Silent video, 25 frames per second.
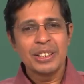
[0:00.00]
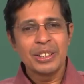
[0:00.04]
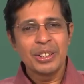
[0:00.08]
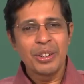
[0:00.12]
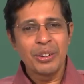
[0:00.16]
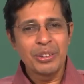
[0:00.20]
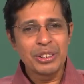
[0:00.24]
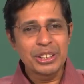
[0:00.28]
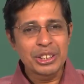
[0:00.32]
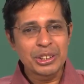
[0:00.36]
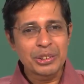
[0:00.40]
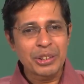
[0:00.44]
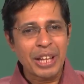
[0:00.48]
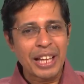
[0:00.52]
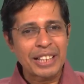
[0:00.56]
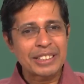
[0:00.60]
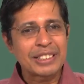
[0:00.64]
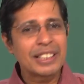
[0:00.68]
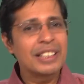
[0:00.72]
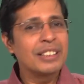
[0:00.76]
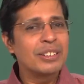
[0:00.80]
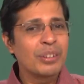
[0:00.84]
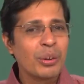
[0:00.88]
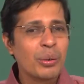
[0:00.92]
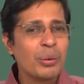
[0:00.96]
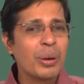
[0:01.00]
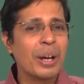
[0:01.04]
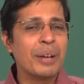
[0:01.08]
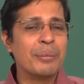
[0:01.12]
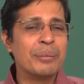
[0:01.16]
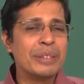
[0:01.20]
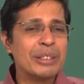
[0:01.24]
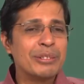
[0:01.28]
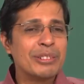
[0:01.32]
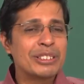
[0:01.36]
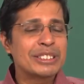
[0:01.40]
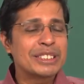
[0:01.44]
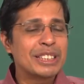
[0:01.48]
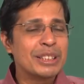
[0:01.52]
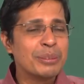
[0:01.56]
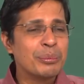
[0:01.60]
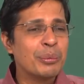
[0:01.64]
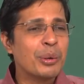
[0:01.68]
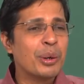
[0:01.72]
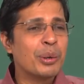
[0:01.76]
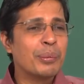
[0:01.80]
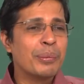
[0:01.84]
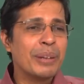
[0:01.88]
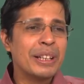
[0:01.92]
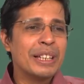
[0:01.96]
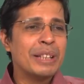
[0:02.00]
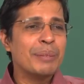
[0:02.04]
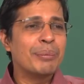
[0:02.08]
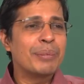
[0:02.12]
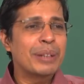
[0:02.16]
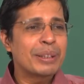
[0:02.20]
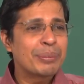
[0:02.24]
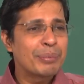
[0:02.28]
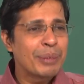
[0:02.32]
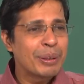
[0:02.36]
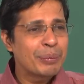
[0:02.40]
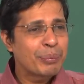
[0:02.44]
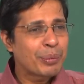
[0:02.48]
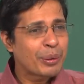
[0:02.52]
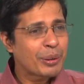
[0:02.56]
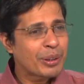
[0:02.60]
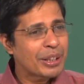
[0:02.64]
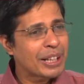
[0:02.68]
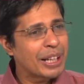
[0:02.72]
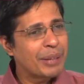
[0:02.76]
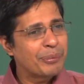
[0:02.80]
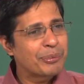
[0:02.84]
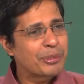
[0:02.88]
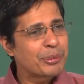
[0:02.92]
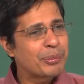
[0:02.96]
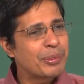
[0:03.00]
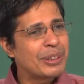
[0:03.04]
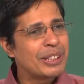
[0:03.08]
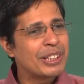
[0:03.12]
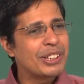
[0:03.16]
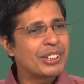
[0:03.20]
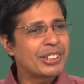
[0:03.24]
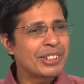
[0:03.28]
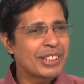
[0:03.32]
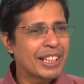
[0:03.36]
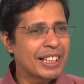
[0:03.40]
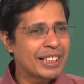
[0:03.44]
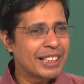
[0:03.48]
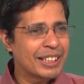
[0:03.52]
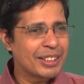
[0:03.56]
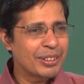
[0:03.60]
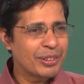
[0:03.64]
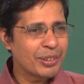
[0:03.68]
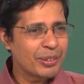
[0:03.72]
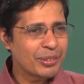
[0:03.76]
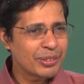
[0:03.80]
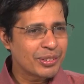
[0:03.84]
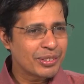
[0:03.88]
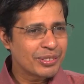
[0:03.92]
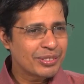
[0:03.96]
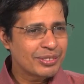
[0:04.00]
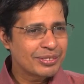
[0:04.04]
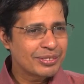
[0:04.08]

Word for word: now it is as I know I am investing more money, but my program speed is getting low.